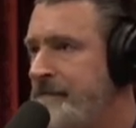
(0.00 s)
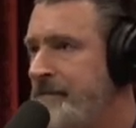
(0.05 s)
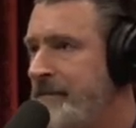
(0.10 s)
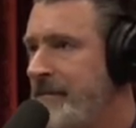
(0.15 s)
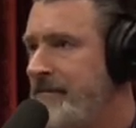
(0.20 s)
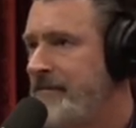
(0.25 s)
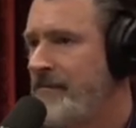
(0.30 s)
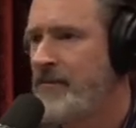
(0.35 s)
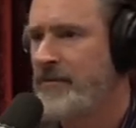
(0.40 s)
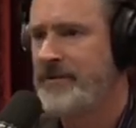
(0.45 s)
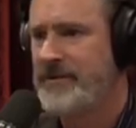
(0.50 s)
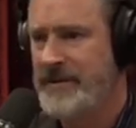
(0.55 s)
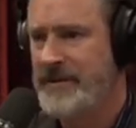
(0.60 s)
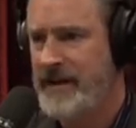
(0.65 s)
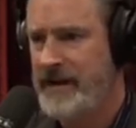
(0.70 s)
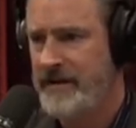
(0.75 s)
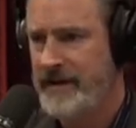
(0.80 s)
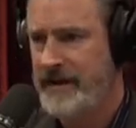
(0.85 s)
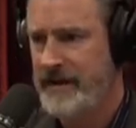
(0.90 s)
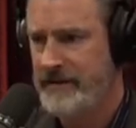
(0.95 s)
4
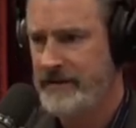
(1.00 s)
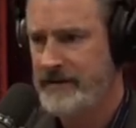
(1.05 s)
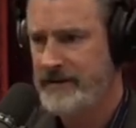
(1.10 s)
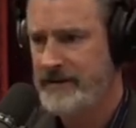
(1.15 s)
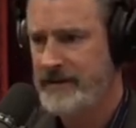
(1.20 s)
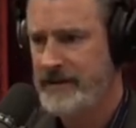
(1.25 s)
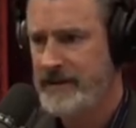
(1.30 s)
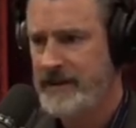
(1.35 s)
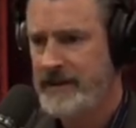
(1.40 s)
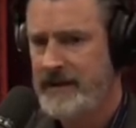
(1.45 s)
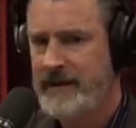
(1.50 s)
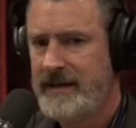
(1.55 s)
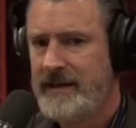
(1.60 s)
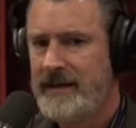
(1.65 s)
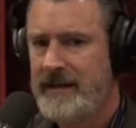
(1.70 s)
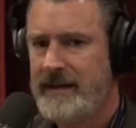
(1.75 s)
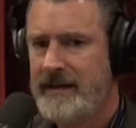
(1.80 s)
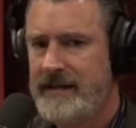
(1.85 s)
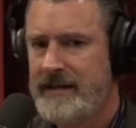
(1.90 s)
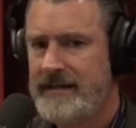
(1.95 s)
scenarios.
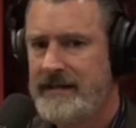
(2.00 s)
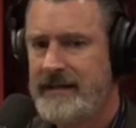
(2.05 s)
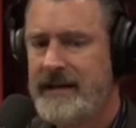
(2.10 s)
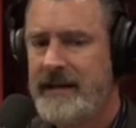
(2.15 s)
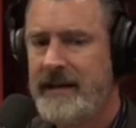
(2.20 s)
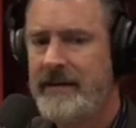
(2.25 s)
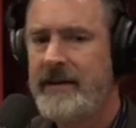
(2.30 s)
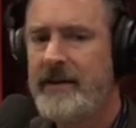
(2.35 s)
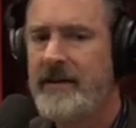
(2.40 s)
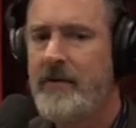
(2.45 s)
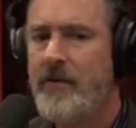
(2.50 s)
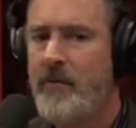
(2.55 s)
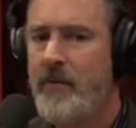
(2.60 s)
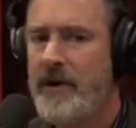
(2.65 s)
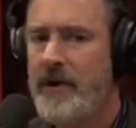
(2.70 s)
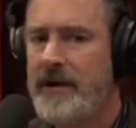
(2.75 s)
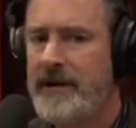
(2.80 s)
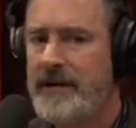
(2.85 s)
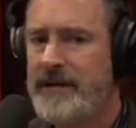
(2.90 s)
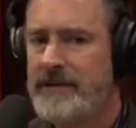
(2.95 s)
Scenario
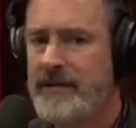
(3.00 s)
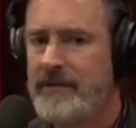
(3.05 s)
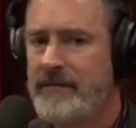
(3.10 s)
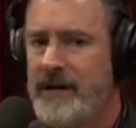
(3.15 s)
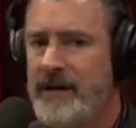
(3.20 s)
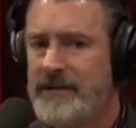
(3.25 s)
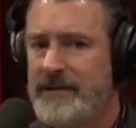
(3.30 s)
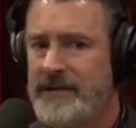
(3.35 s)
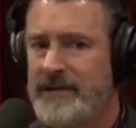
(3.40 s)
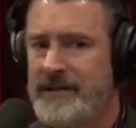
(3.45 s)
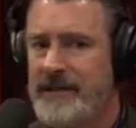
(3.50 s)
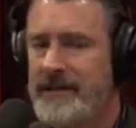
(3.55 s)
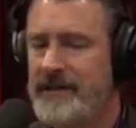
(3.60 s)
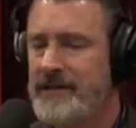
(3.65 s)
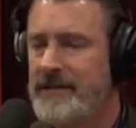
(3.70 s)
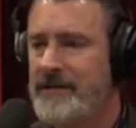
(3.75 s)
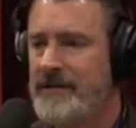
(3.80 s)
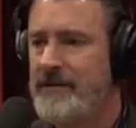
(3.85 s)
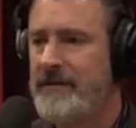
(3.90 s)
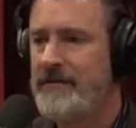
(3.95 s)
1 is the Russians
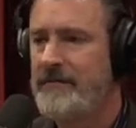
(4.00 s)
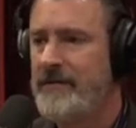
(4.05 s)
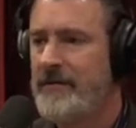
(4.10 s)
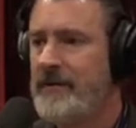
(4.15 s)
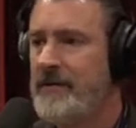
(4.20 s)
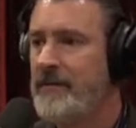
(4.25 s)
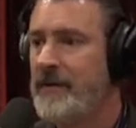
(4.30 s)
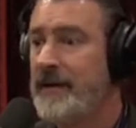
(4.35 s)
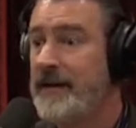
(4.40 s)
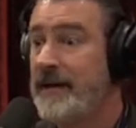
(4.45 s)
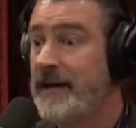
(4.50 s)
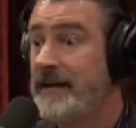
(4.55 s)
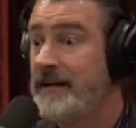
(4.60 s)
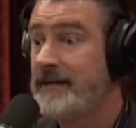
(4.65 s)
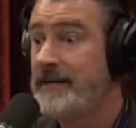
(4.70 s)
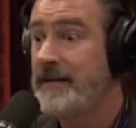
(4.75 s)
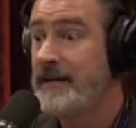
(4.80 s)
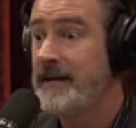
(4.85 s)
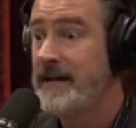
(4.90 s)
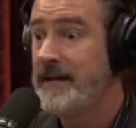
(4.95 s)
consider throwing one
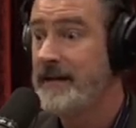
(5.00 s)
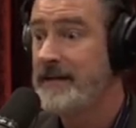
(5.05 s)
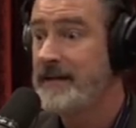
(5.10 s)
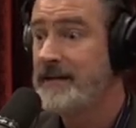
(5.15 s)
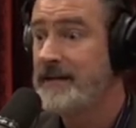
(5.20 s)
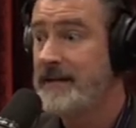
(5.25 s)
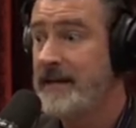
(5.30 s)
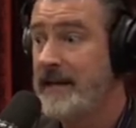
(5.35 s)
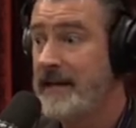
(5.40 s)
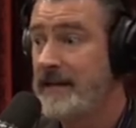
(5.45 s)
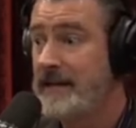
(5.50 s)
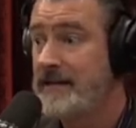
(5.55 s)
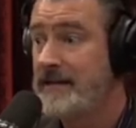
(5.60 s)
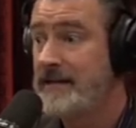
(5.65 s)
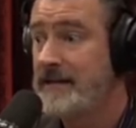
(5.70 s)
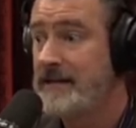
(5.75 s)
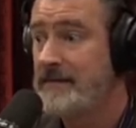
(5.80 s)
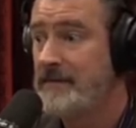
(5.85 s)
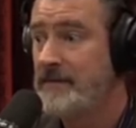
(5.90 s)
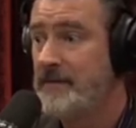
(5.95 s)
against the United
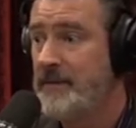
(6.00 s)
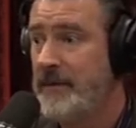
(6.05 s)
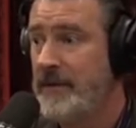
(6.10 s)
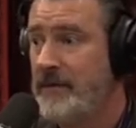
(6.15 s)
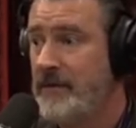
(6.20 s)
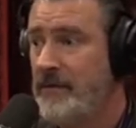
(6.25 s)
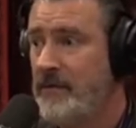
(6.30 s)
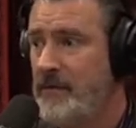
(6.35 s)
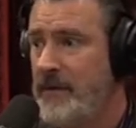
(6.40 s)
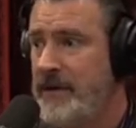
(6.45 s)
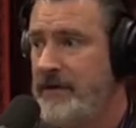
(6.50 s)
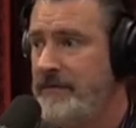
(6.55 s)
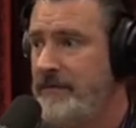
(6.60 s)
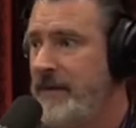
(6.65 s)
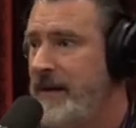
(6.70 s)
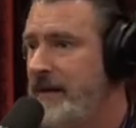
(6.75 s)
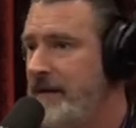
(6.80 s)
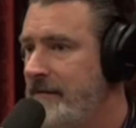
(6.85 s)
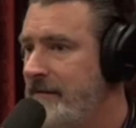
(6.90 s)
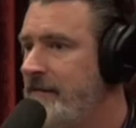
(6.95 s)
States. But we've
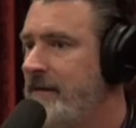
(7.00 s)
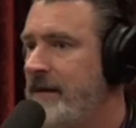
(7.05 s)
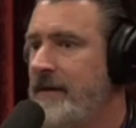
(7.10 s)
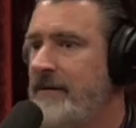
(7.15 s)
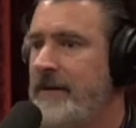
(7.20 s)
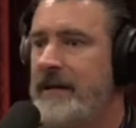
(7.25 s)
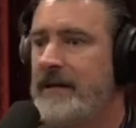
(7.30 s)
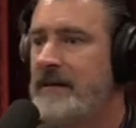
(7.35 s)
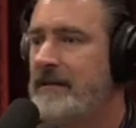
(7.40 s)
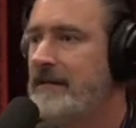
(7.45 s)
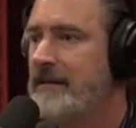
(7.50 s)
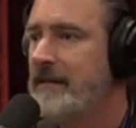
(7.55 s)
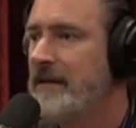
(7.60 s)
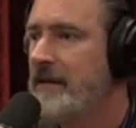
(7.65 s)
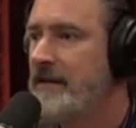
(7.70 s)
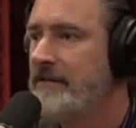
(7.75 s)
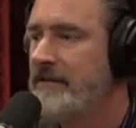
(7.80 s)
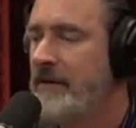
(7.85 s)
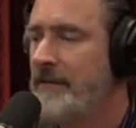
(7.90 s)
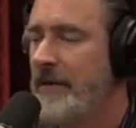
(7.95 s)
made it very
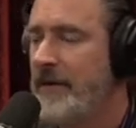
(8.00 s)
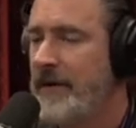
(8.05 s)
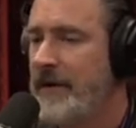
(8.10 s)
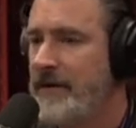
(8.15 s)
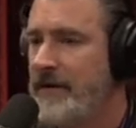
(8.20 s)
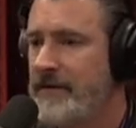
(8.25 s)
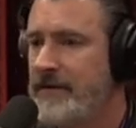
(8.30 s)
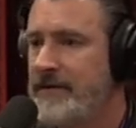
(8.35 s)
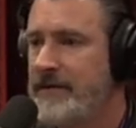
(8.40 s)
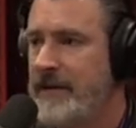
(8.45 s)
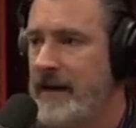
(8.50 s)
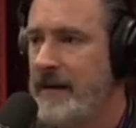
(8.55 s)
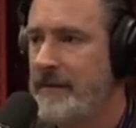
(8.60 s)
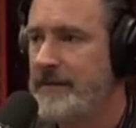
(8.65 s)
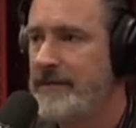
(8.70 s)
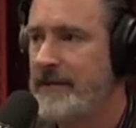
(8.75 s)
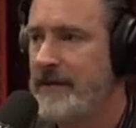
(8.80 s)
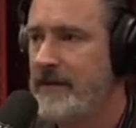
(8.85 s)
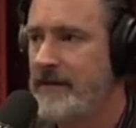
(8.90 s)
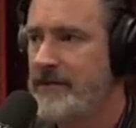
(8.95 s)
clear from our
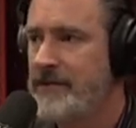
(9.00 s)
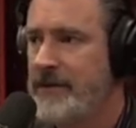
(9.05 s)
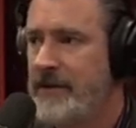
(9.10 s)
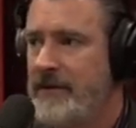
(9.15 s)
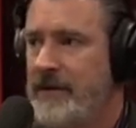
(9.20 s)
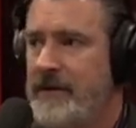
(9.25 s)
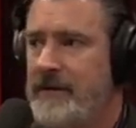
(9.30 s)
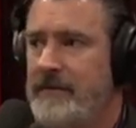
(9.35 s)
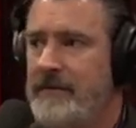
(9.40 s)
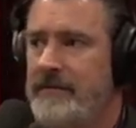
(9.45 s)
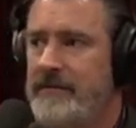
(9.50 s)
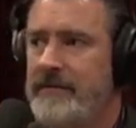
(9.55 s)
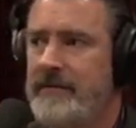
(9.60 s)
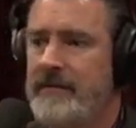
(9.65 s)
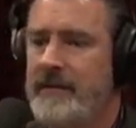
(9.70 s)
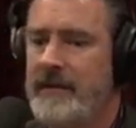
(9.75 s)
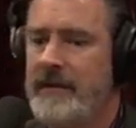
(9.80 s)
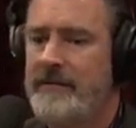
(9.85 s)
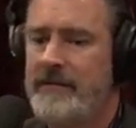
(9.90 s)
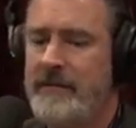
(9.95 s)
intercepts and our sharing of
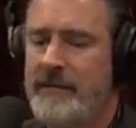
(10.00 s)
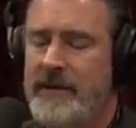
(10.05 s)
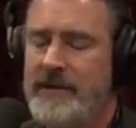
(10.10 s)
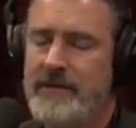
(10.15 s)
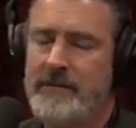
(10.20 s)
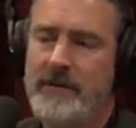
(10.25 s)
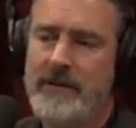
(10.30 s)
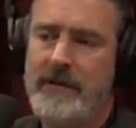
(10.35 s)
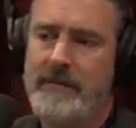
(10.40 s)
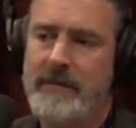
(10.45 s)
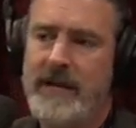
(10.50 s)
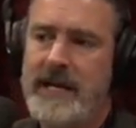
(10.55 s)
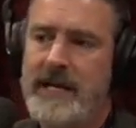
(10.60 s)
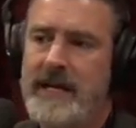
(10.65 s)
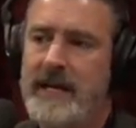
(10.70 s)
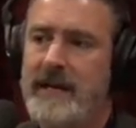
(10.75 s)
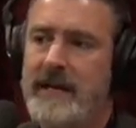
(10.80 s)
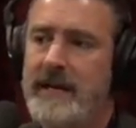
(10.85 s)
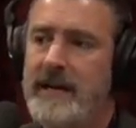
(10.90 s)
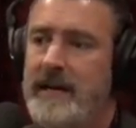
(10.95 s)
information with the
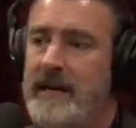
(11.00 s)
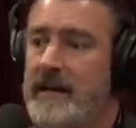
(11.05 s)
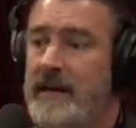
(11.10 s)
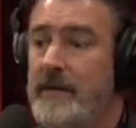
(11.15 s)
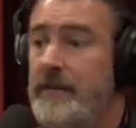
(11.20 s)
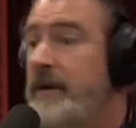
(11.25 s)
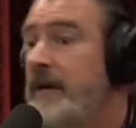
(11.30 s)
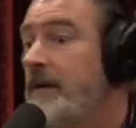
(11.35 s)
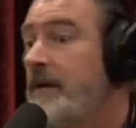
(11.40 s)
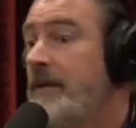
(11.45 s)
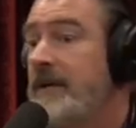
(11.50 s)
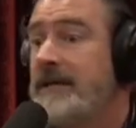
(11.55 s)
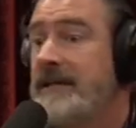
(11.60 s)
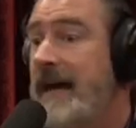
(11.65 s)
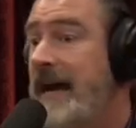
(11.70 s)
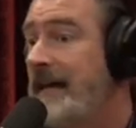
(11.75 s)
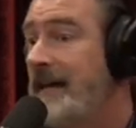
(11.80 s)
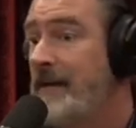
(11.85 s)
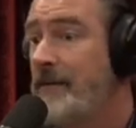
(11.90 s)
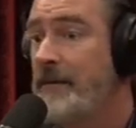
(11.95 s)
media that we know
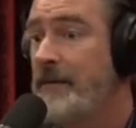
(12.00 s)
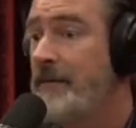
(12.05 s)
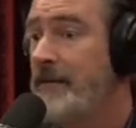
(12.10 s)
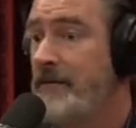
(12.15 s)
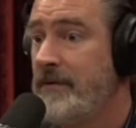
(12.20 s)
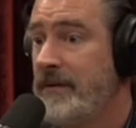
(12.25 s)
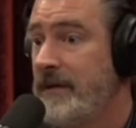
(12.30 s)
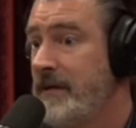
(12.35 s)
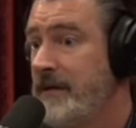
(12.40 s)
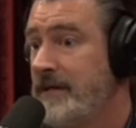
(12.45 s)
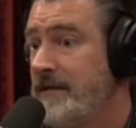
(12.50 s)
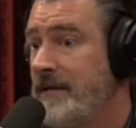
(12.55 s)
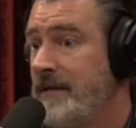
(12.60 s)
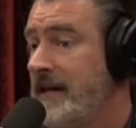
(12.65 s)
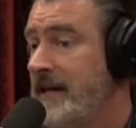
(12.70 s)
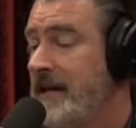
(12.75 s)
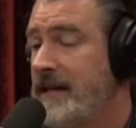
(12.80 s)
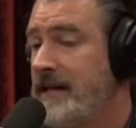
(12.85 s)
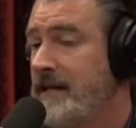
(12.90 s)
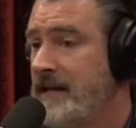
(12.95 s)
exactly where Putin is
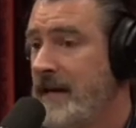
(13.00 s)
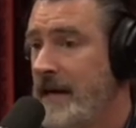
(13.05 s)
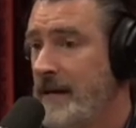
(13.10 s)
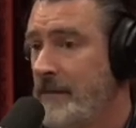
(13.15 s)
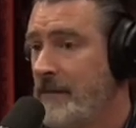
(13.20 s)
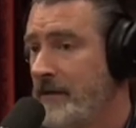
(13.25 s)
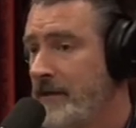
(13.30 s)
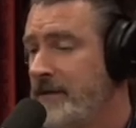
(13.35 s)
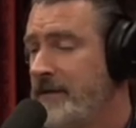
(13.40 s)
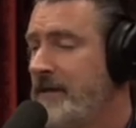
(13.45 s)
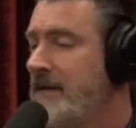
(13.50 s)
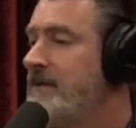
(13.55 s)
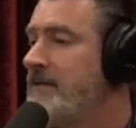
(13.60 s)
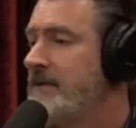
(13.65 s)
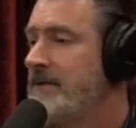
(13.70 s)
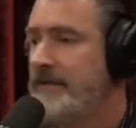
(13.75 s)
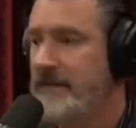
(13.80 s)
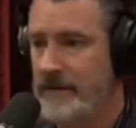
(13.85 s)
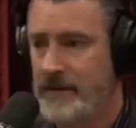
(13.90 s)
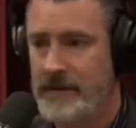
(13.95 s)
at any time. We're listening to
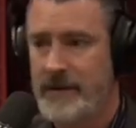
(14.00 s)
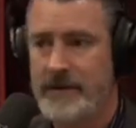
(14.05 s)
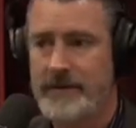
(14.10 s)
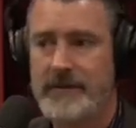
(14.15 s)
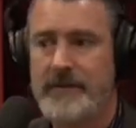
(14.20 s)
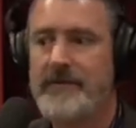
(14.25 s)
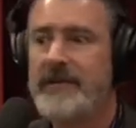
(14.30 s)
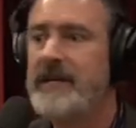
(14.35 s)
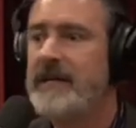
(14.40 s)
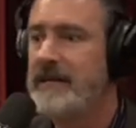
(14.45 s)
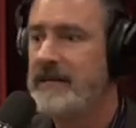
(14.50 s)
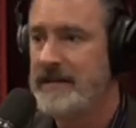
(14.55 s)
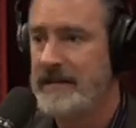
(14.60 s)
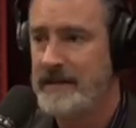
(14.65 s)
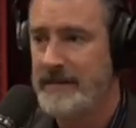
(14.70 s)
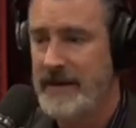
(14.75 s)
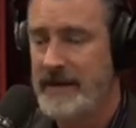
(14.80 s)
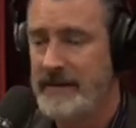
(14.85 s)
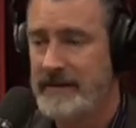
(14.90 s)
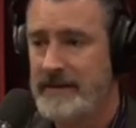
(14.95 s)
his phone calls. We're reading his
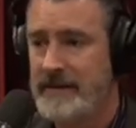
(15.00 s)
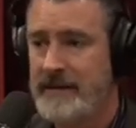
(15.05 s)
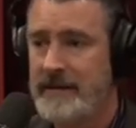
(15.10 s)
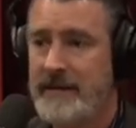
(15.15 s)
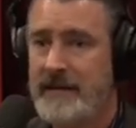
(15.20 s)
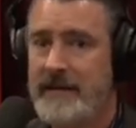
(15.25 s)
emails.